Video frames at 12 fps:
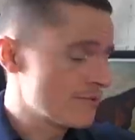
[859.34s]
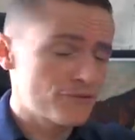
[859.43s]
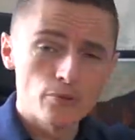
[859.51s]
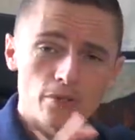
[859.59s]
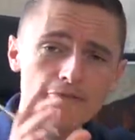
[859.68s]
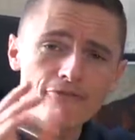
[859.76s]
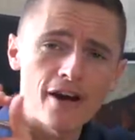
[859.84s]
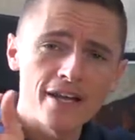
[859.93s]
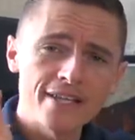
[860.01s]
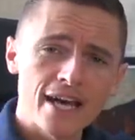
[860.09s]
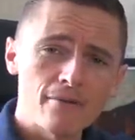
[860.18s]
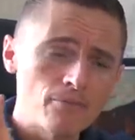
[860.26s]
if you want to
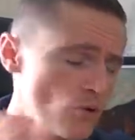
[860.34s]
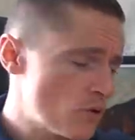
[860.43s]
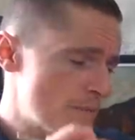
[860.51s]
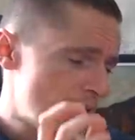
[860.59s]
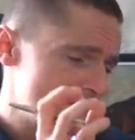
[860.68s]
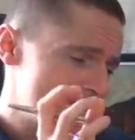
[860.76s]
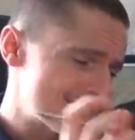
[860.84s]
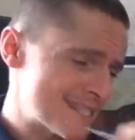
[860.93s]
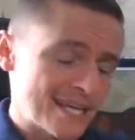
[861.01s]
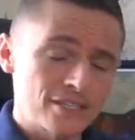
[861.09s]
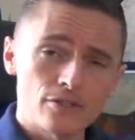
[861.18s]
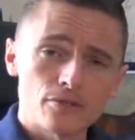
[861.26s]
find out more about its
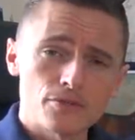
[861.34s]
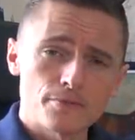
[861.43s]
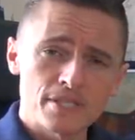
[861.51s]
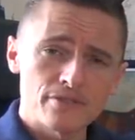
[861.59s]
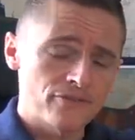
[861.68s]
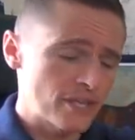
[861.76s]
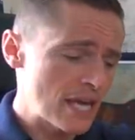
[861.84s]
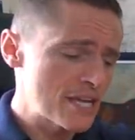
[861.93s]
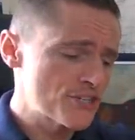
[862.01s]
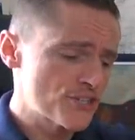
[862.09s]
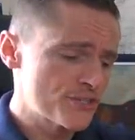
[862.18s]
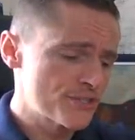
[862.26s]
technical
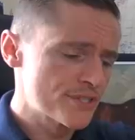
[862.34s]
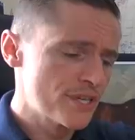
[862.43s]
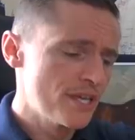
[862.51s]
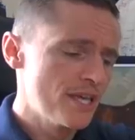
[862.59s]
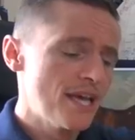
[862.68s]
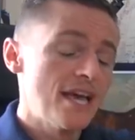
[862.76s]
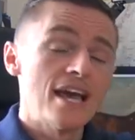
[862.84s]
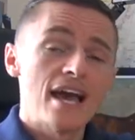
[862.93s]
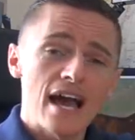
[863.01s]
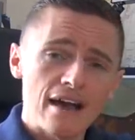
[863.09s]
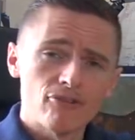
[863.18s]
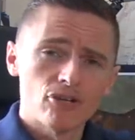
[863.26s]
specifications,
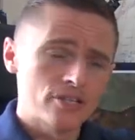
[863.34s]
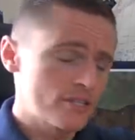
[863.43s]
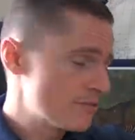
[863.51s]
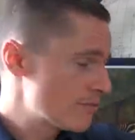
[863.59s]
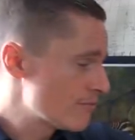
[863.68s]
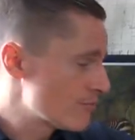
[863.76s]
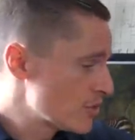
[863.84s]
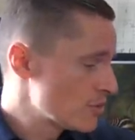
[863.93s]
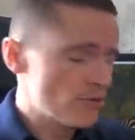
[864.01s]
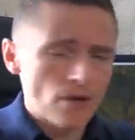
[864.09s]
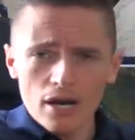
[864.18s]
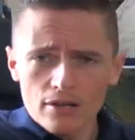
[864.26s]
have a look at the
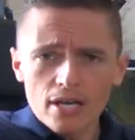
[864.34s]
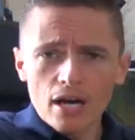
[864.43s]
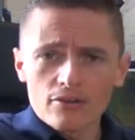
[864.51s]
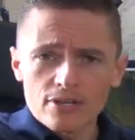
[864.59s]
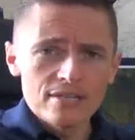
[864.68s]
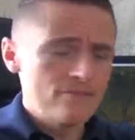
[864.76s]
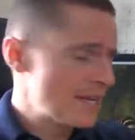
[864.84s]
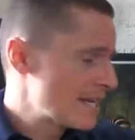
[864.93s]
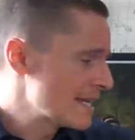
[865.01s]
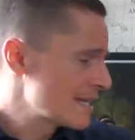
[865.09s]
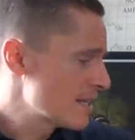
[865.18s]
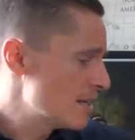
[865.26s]
review. I'll leave a
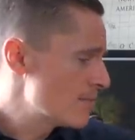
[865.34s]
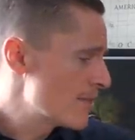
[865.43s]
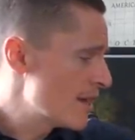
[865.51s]
link up